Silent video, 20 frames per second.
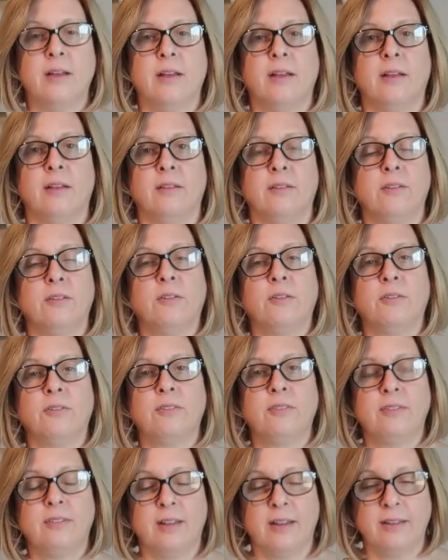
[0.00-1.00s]
So
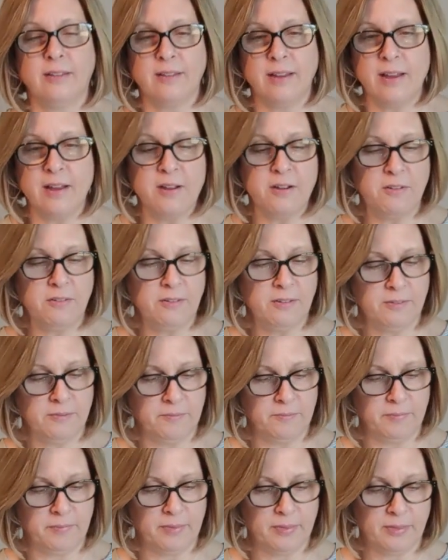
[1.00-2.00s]
sit down
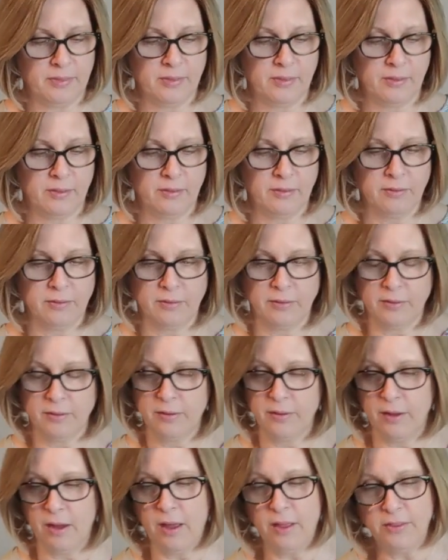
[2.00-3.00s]

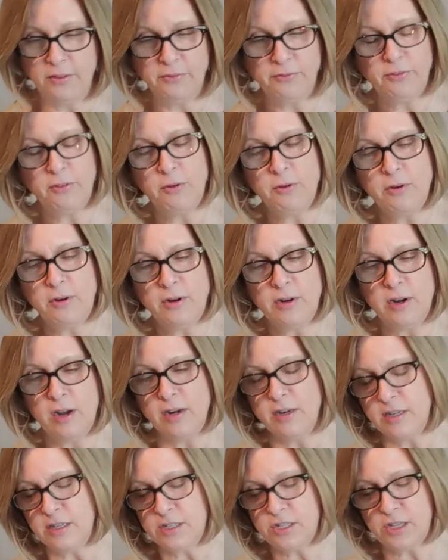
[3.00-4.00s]
On the floor, on
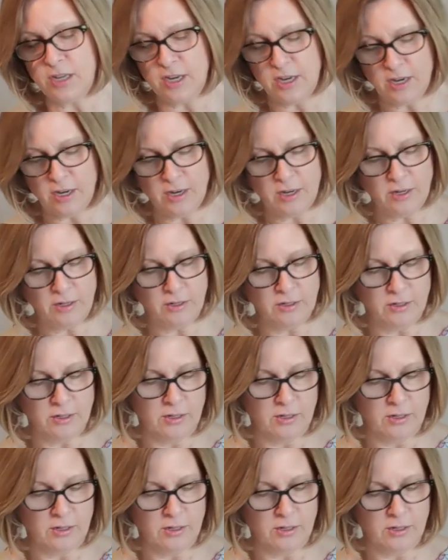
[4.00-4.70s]
a chair,